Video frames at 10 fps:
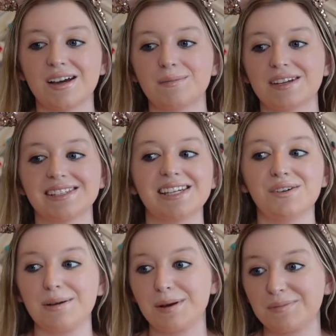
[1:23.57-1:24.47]
because I know
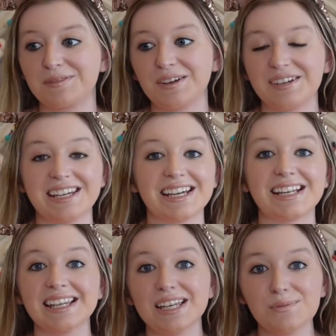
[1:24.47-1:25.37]
I'm uploading it
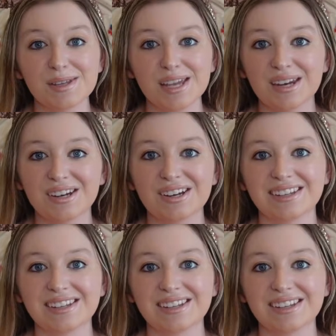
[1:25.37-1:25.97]
a little bit later